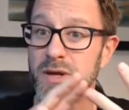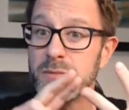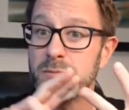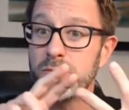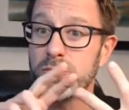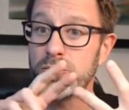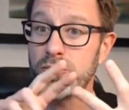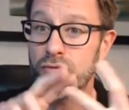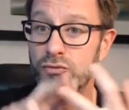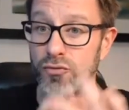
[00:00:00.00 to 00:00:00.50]

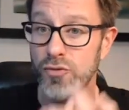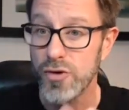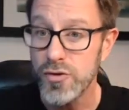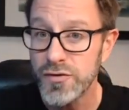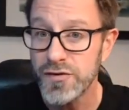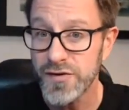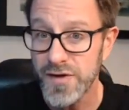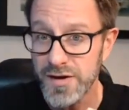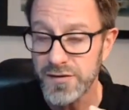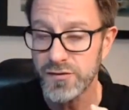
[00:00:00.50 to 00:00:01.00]
be
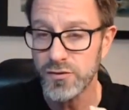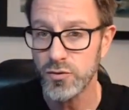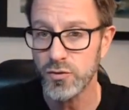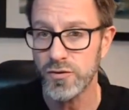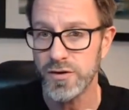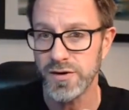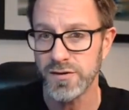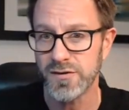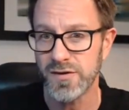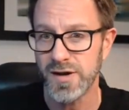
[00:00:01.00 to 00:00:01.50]
process
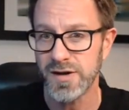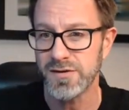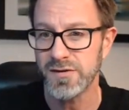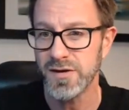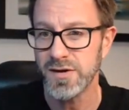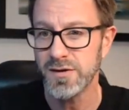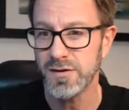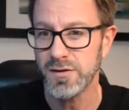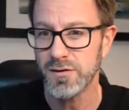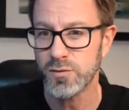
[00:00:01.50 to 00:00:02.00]

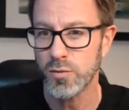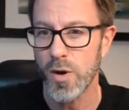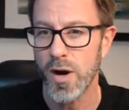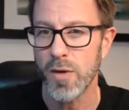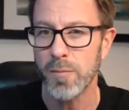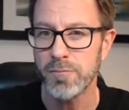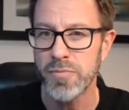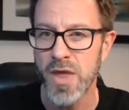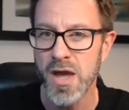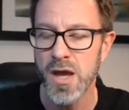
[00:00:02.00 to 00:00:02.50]
orientated as
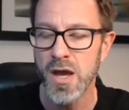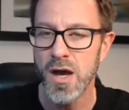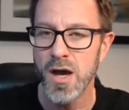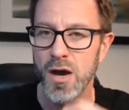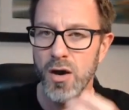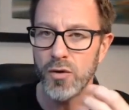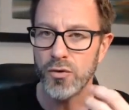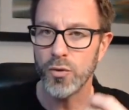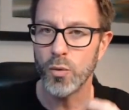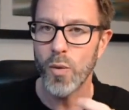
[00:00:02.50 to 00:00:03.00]
well.
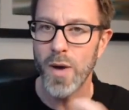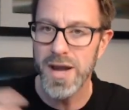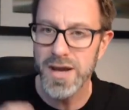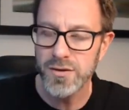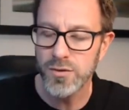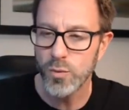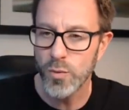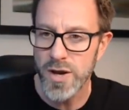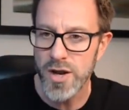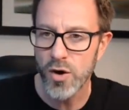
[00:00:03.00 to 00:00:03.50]
The
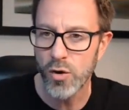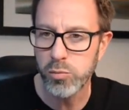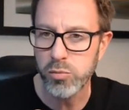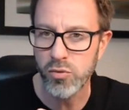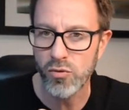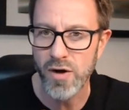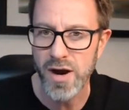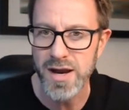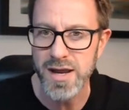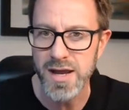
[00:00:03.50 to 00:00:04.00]
way that we
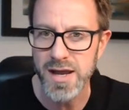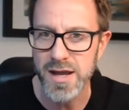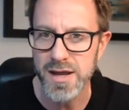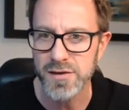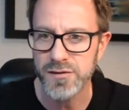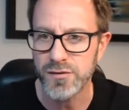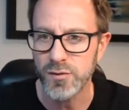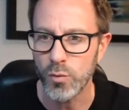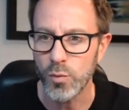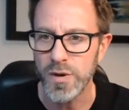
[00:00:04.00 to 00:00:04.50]
operate
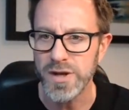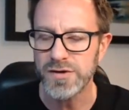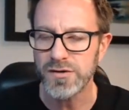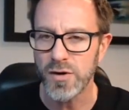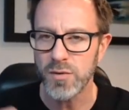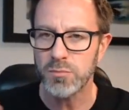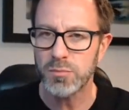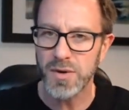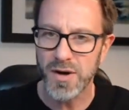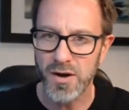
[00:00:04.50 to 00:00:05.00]
is we
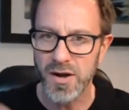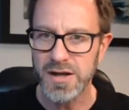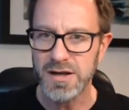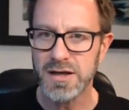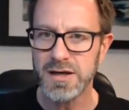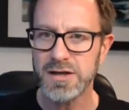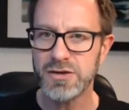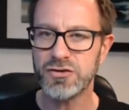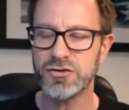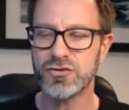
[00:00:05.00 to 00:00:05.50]
don't
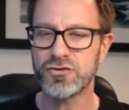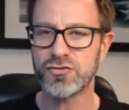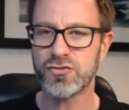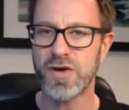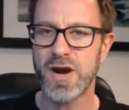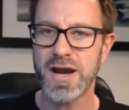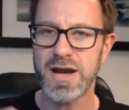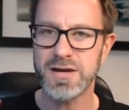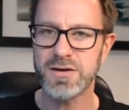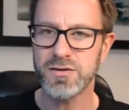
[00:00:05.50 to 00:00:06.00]
blindly just
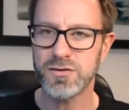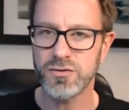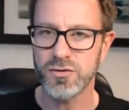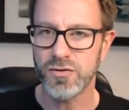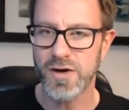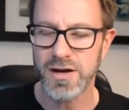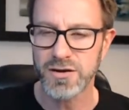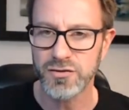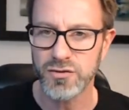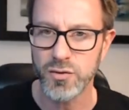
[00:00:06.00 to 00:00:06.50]
trade
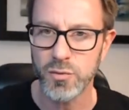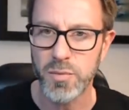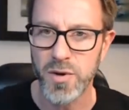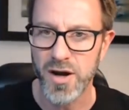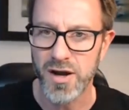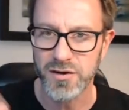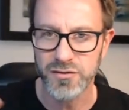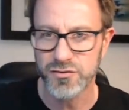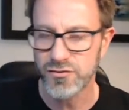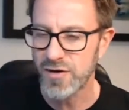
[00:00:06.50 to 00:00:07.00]
directional
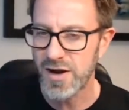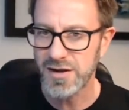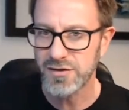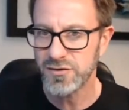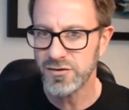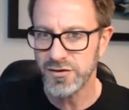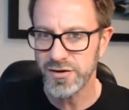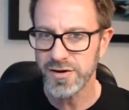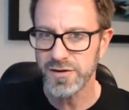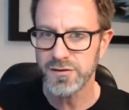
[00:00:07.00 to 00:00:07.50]
bias
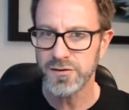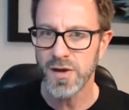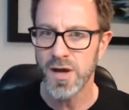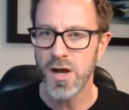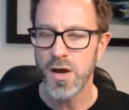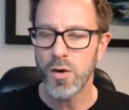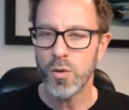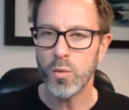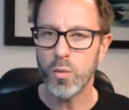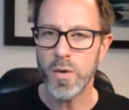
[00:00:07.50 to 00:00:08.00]
strategies.
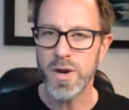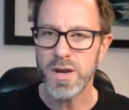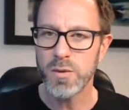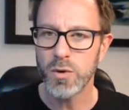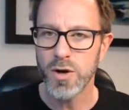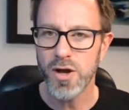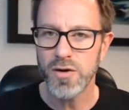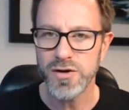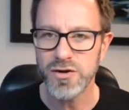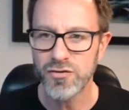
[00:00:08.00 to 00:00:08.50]
We
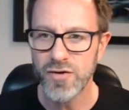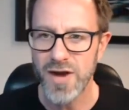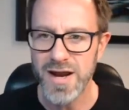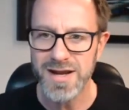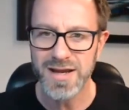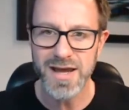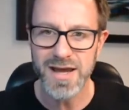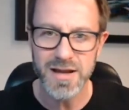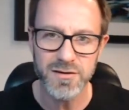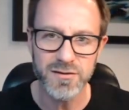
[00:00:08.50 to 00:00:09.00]
will only
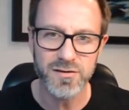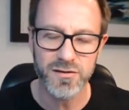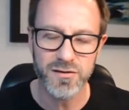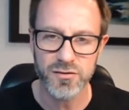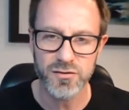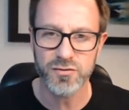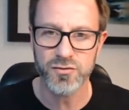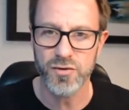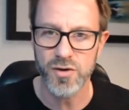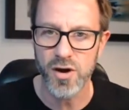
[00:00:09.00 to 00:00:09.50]
trade against
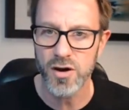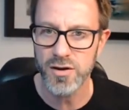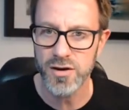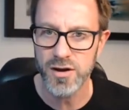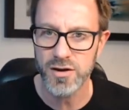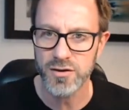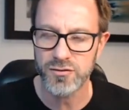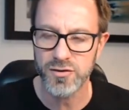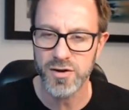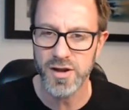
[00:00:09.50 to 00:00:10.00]

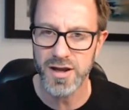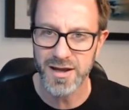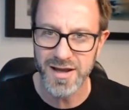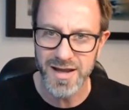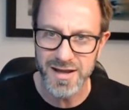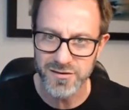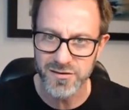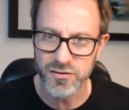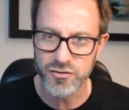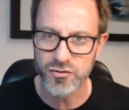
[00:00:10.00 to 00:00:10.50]

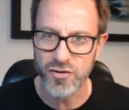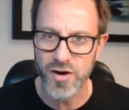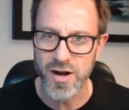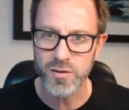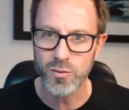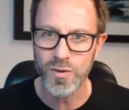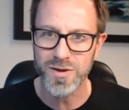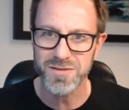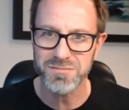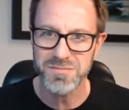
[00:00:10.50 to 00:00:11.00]
the
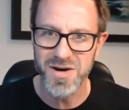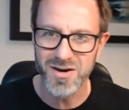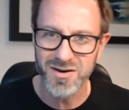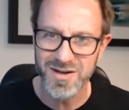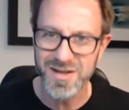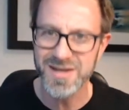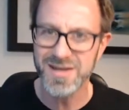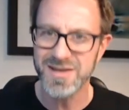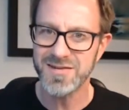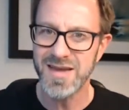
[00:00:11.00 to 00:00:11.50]
trend when the
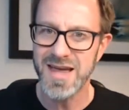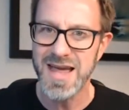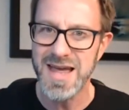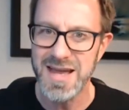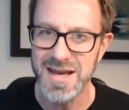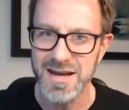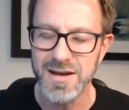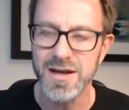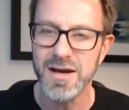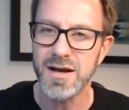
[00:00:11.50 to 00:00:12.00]
market is
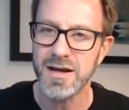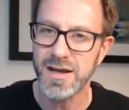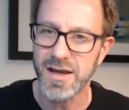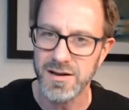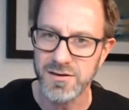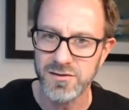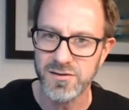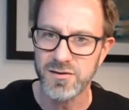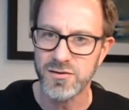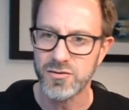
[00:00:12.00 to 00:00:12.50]
in
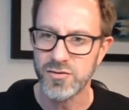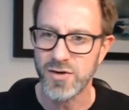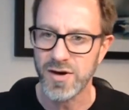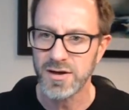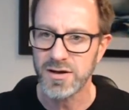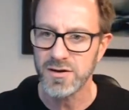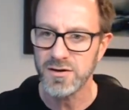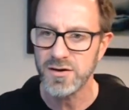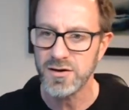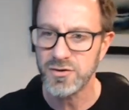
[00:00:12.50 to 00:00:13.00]
against the
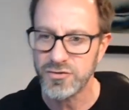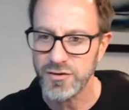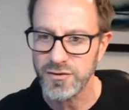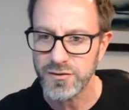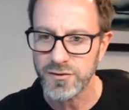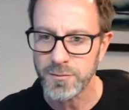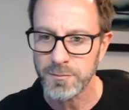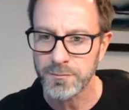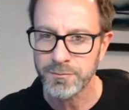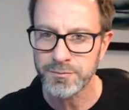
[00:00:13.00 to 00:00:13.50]
trend
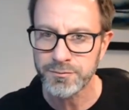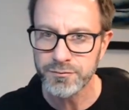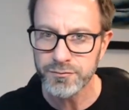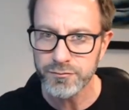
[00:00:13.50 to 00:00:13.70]
conditions.